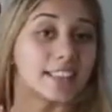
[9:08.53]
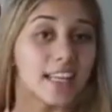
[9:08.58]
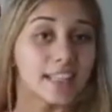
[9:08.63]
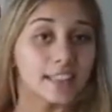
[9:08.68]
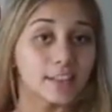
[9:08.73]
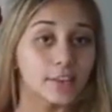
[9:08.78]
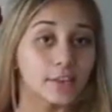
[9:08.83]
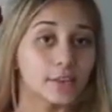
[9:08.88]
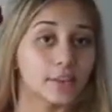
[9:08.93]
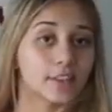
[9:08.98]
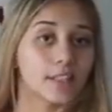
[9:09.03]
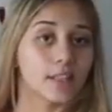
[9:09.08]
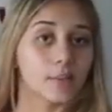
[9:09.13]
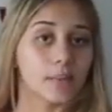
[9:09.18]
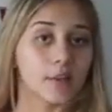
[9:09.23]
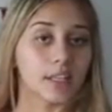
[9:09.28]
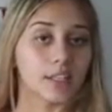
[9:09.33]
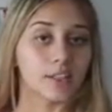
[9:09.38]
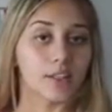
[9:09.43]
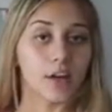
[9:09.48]
identical to the
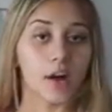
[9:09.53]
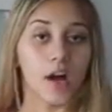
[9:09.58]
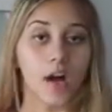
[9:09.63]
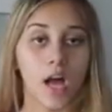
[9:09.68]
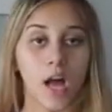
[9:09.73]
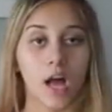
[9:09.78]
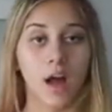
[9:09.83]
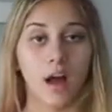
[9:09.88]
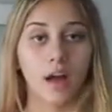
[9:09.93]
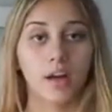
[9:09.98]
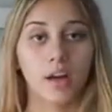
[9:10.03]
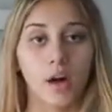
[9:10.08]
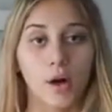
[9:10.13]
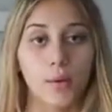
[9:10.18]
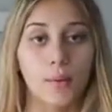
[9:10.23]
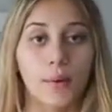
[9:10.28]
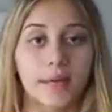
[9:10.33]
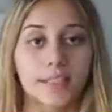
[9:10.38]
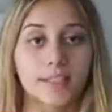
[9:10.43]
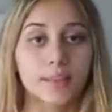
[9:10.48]
picture.
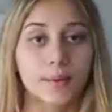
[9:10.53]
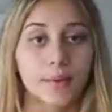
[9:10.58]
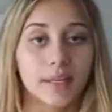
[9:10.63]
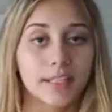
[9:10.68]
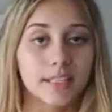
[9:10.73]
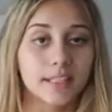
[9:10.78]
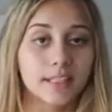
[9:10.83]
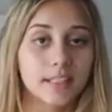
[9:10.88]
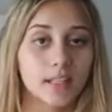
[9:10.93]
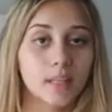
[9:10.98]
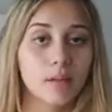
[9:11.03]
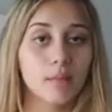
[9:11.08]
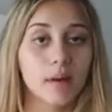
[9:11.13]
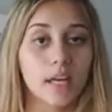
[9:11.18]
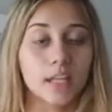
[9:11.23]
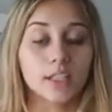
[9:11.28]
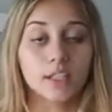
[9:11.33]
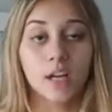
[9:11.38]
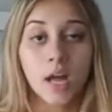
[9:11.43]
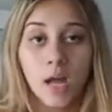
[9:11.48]
Can't wait to wear this to the
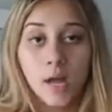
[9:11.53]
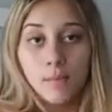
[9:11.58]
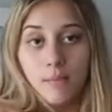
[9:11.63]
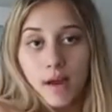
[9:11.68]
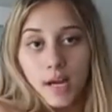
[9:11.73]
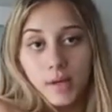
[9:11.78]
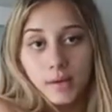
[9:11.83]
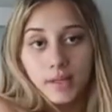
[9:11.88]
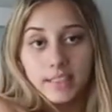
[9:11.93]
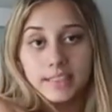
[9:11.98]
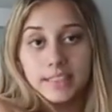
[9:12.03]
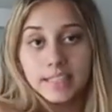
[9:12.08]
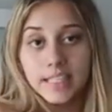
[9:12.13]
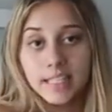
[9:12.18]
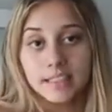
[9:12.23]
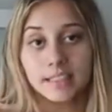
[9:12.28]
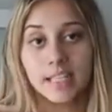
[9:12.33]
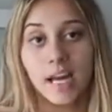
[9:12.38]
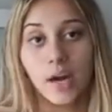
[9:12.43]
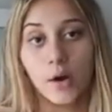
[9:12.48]
beach. But anyways,
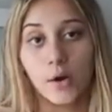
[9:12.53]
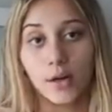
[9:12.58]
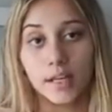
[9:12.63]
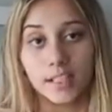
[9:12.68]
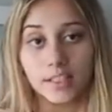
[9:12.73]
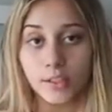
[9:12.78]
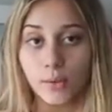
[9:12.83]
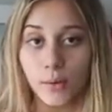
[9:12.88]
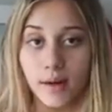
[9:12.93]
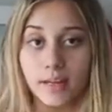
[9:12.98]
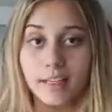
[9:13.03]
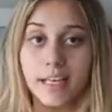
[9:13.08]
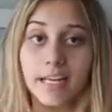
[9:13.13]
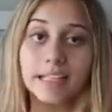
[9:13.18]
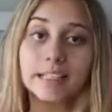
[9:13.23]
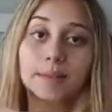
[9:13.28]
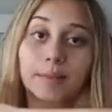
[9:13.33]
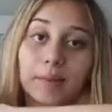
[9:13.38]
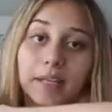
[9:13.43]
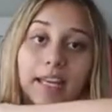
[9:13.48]
let's get on into our
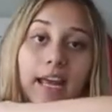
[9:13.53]
next